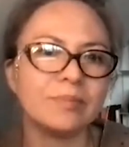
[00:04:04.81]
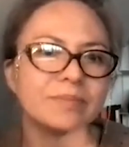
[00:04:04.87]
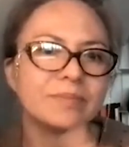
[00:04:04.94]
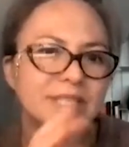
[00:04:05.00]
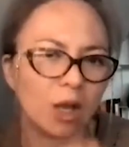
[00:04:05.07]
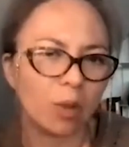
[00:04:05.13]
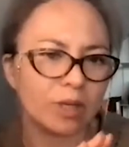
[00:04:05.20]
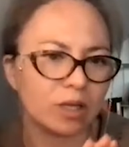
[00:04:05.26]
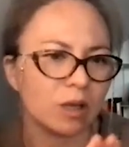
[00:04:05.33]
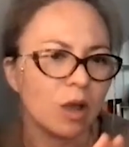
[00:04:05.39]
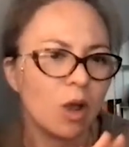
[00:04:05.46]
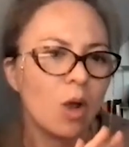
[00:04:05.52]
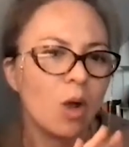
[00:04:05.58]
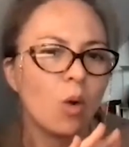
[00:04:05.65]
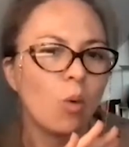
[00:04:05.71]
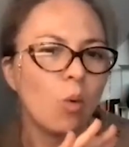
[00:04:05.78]
tell me,
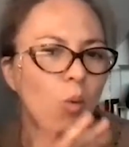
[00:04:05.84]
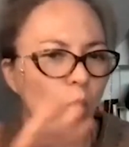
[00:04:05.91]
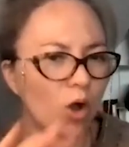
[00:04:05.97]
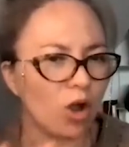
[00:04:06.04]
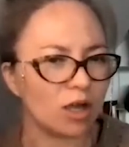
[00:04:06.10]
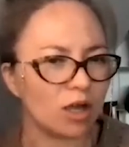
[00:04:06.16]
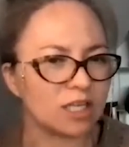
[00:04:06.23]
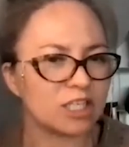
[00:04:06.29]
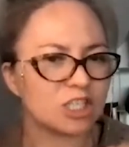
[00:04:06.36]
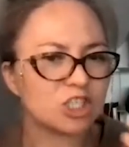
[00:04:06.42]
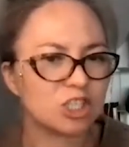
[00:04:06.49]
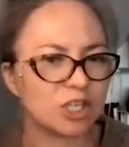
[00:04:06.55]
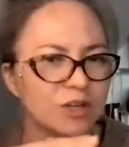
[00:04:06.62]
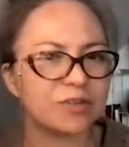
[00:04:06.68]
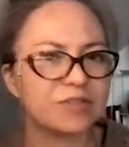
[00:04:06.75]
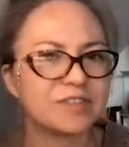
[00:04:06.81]
what
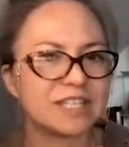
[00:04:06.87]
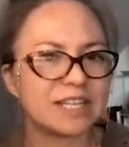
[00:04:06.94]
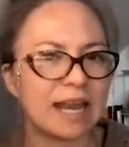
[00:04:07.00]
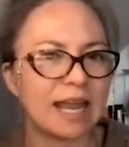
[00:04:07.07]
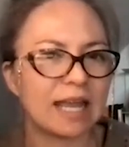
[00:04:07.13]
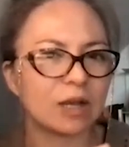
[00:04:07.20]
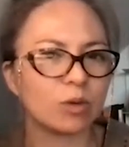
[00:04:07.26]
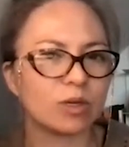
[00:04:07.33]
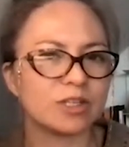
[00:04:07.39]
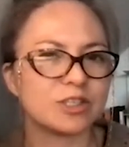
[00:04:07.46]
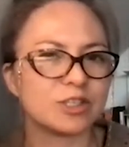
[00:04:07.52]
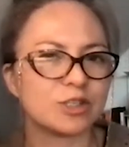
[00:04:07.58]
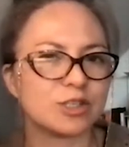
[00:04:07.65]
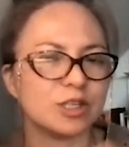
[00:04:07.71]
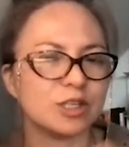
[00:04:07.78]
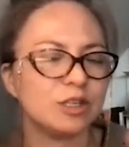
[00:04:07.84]
shift in language
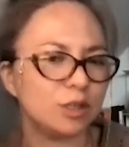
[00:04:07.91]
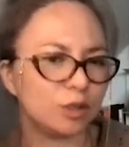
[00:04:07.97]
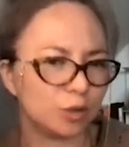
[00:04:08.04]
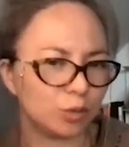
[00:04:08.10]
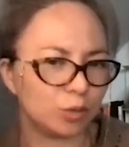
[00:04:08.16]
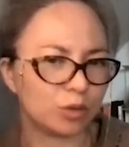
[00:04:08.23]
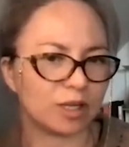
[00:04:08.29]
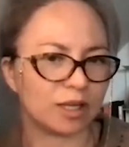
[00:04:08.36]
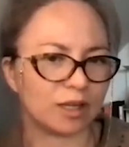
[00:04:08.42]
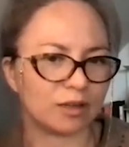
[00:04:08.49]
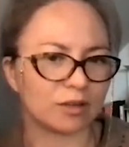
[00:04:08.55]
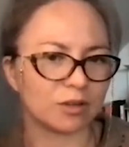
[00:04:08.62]
do you think